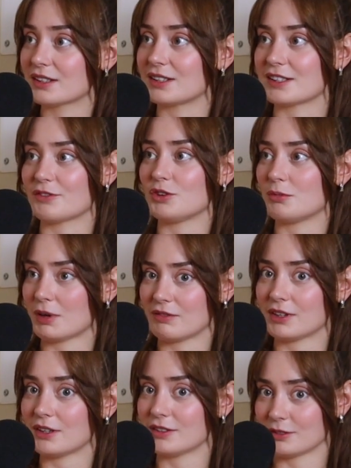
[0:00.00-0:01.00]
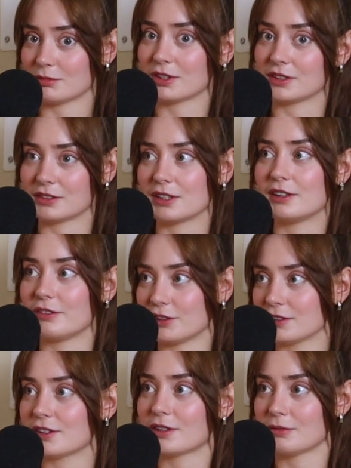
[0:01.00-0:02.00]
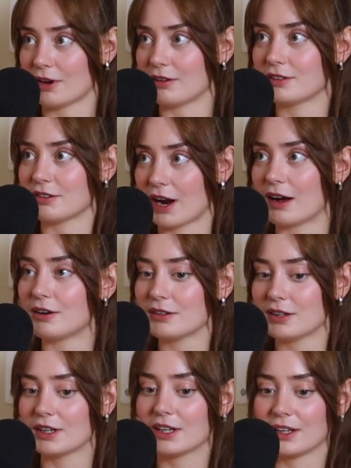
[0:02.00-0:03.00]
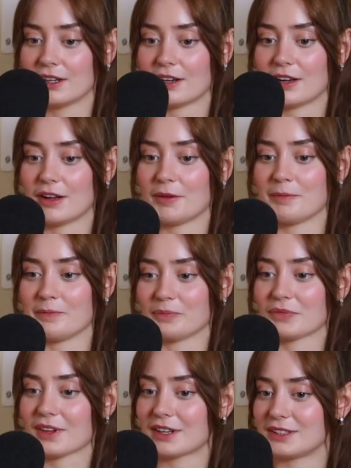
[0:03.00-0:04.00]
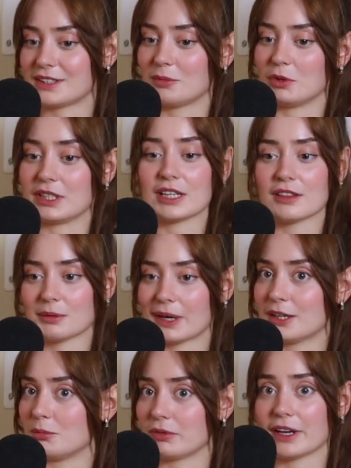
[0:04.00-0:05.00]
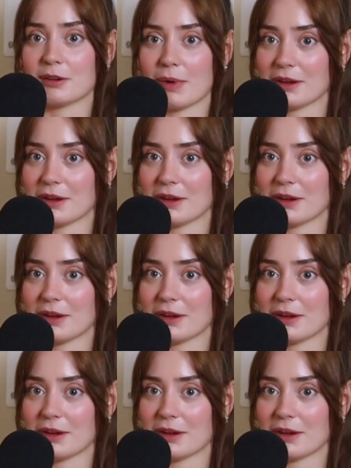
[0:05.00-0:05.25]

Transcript: Because a few of my videos were delivered to the wrong crowd. Someone did threaten to break my